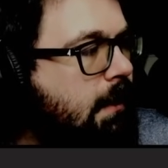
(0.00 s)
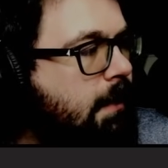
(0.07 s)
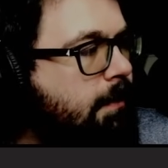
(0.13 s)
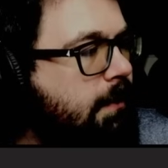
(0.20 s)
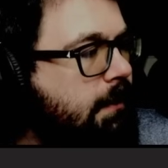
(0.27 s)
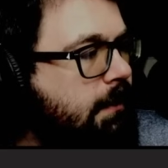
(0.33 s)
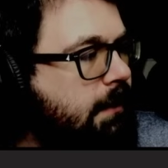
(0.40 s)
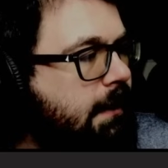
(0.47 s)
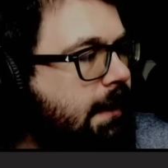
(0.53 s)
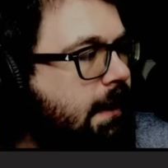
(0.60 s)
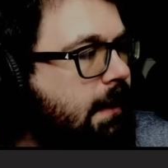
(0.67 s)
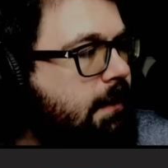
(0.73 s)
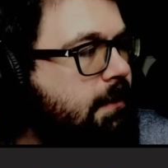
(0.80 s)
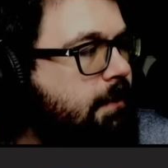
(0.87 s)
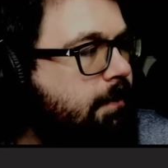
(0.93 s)
I'm going to look at
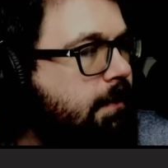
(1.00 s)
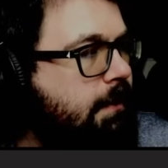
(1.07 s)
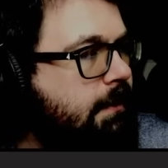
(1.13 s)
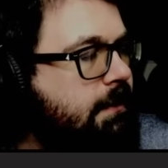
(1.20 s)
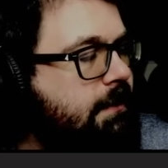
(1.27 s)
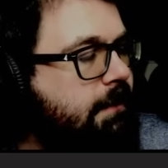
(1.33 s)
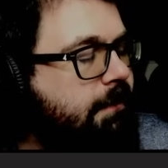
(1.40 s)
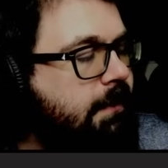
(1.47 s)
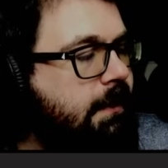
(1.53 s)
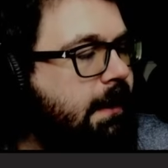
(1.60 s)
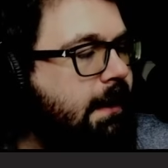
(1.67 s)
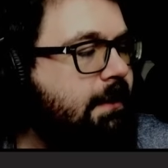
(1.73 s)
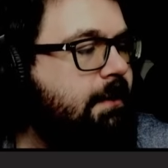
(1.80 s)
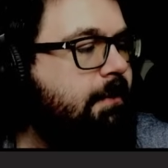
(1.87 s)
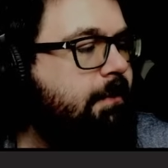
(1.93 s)
acid burn, because I feel like
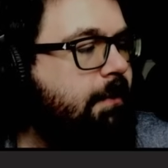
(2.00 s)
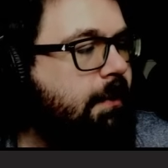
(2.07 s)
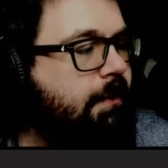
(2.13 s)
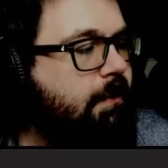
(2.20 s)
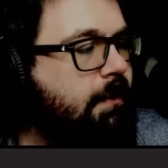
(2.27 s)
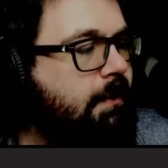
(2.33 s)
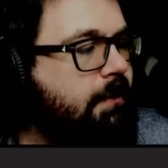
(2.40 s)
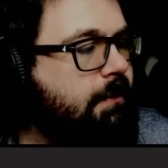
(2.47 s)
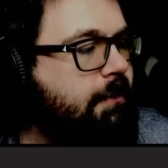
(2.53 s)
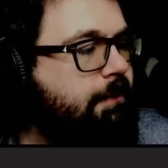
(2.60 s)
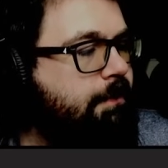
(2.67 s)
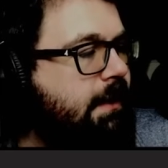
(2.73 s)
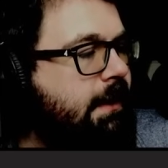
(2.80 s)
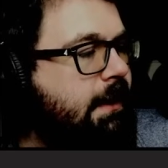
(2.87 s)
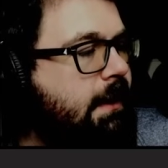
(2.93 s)
acid burn rolls
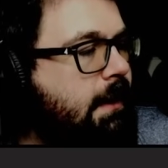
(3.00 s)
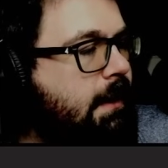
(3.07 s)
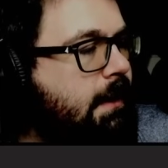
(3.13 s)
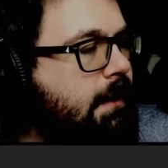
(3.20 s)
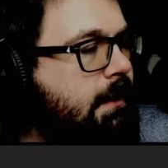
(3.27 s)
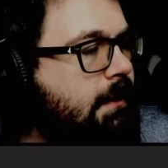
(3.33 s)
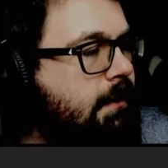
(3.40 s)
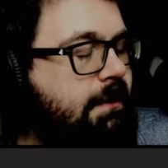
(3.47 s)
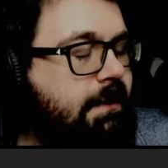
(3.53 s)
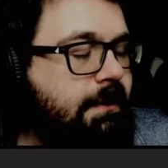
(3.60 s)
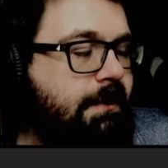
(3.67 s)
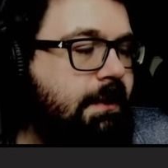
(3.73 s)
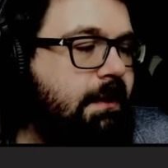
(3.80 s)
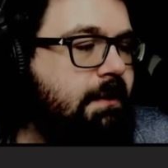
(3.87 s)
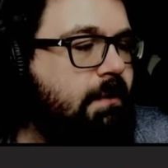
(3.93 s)
pretty high. It still
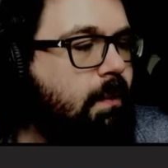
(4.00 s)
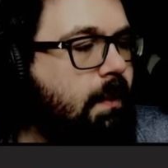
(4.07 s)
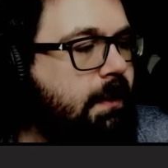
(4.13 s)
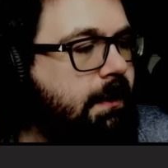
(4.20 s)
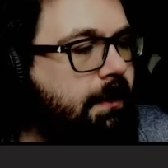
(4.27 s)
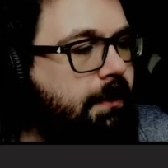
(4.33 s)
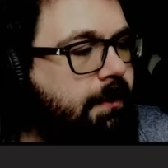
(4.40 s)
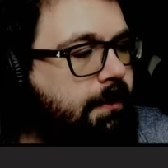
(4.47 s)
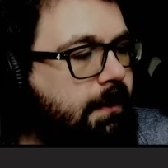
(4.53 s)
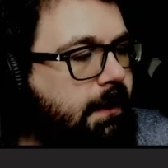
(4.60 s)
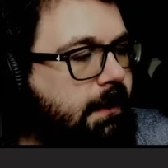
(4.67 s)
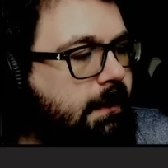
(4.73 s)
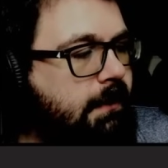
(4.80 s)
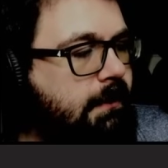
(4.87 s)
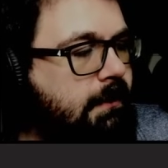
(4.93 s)
says 1 to
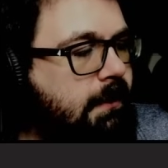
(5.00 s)
3.